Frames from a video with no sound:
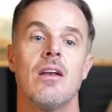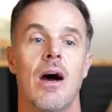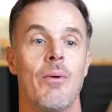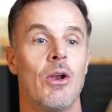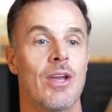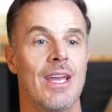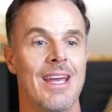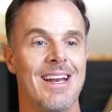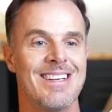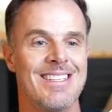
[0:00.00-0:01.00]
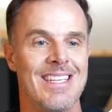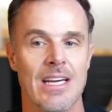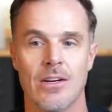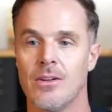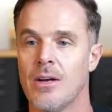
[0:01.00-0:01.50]
Now we're looking at a
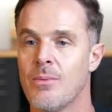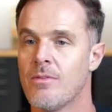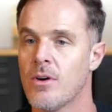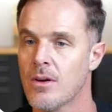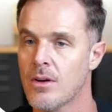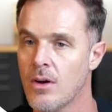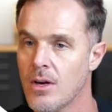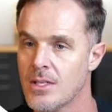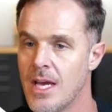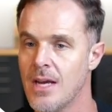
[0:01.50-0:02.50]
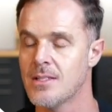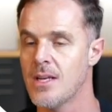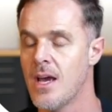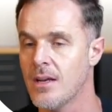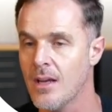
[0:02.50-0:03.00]
deal and we've got
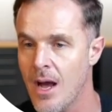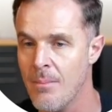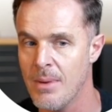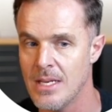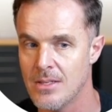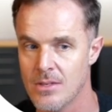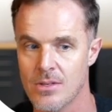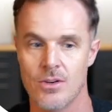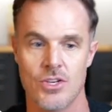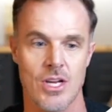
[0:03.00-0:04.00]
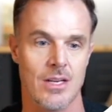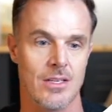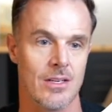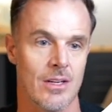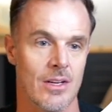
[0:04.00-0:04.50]
contacts and companies
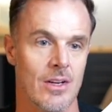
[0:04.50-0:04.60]
associated.